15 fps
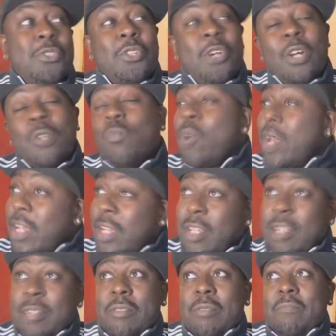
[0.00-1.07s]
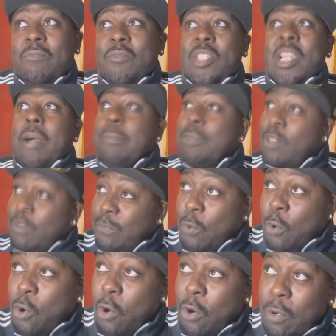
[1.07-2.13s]
John Wick Chapter
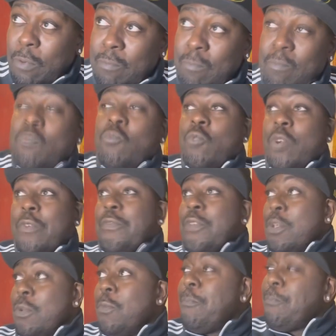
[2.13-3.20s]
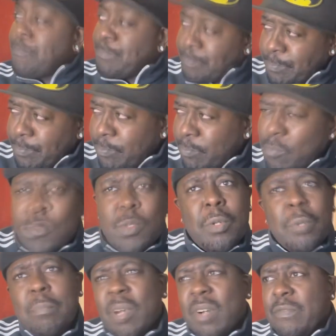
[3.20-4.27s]
4 review.
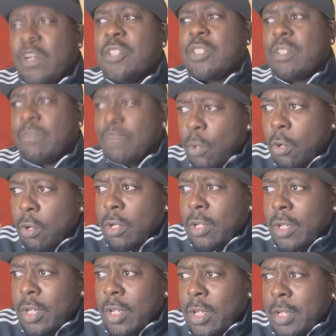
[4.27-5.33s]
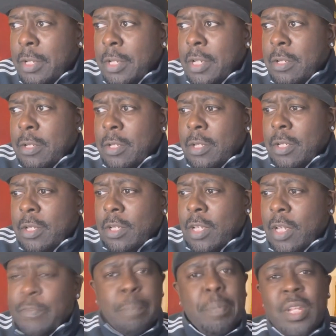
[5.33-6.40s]
But first of all,
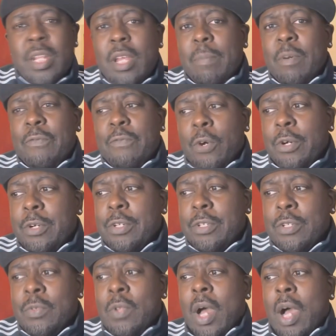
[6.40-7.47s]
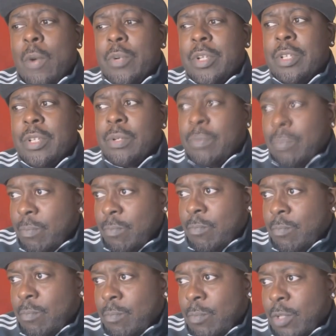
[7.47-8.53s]
if you've been here before, you know how we do.
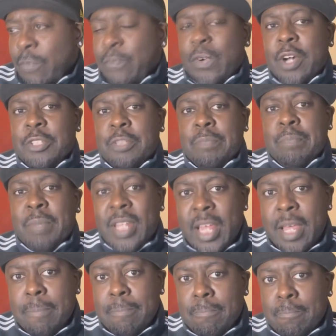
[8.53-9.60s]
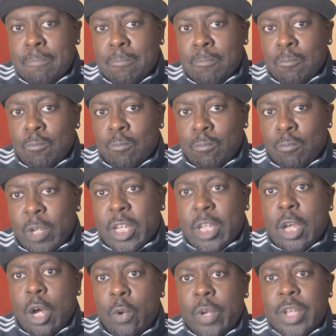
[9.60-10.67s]
The first minute, we
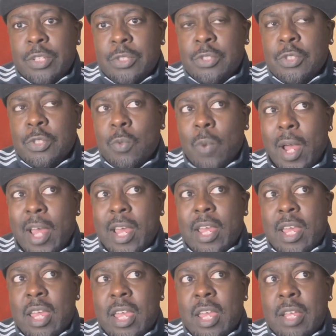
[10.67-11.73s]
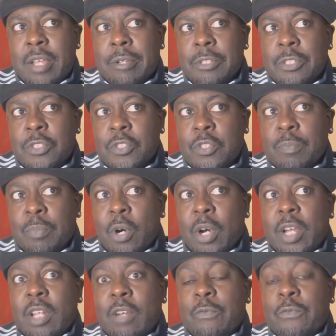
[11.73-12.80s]
go into a
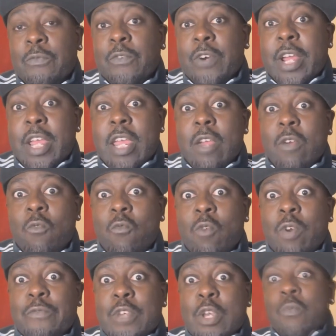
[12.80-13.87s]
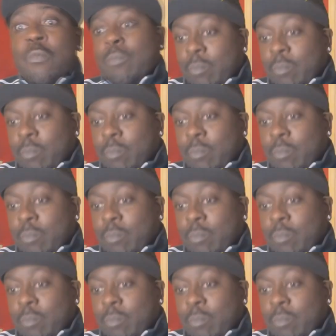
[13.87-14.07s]
spoiler-free review.